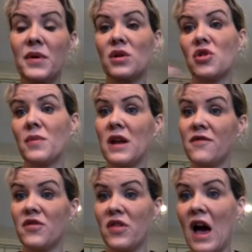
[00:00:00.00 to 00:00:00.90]
but I'll
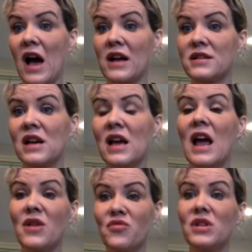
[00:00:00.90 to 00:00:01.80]
terminate for that,
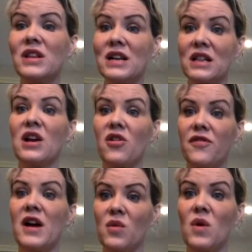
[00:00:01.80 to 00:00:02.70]
and really
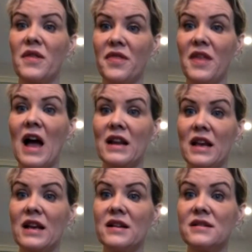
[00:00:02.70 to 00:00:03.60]
clarifying what
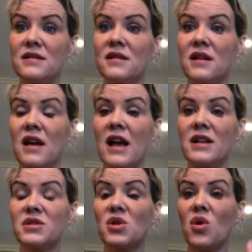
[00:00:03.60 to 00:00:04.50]
that is.
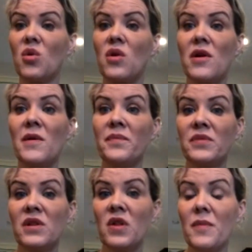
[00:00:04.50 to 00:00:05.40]
And so
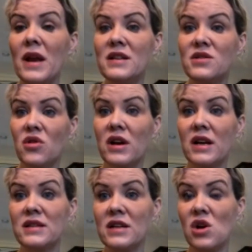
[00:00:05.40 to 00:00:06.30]
for many
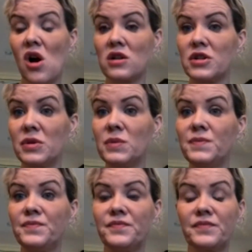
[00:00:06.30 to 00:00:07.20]
surrogates I talk
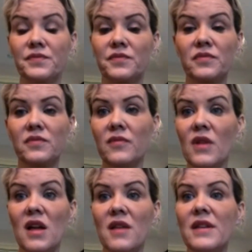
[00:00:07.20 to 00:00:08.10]
to,
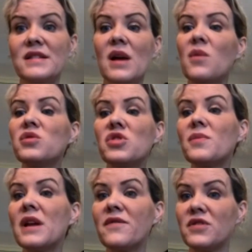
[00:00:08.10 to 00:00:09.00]
they say, I won't
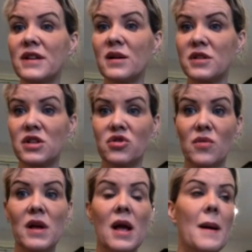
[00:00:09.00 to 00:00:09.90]
terminate for Down
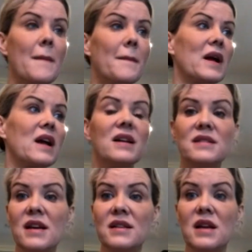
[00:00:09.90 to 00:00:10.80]
syndrome. My
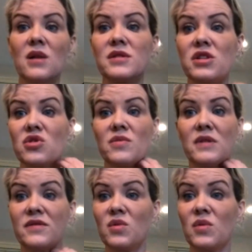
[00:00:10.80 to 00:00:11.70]
cousin has Down
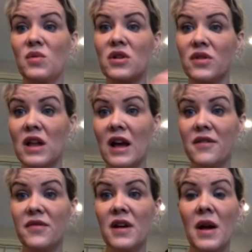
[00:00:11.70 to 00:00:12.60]
syndrome, lived a wonderful
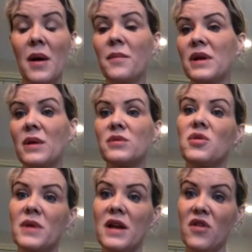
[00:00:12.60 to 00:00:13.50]
life, but I
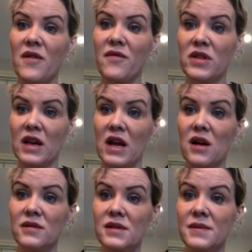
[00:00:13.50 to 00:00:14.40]
would terminate for
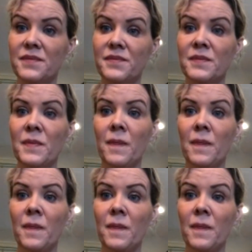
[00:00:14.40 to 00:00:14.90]
everything else.